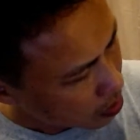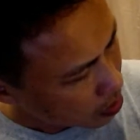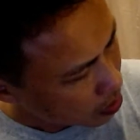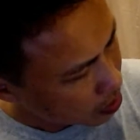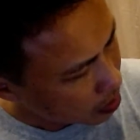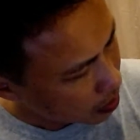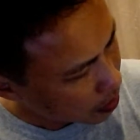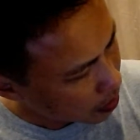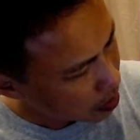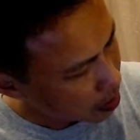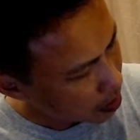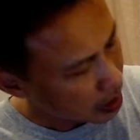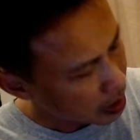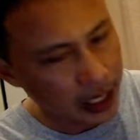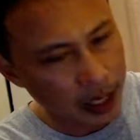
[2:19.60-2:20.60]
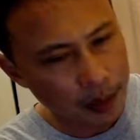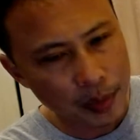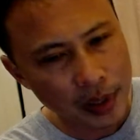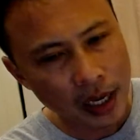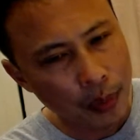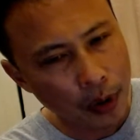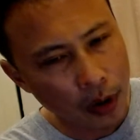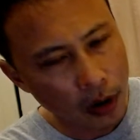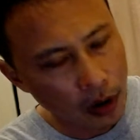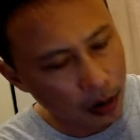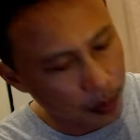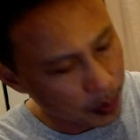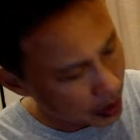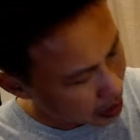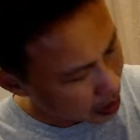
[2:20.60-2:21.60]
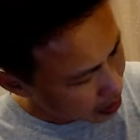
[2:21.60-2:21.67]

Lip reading: so it can be a light bulb,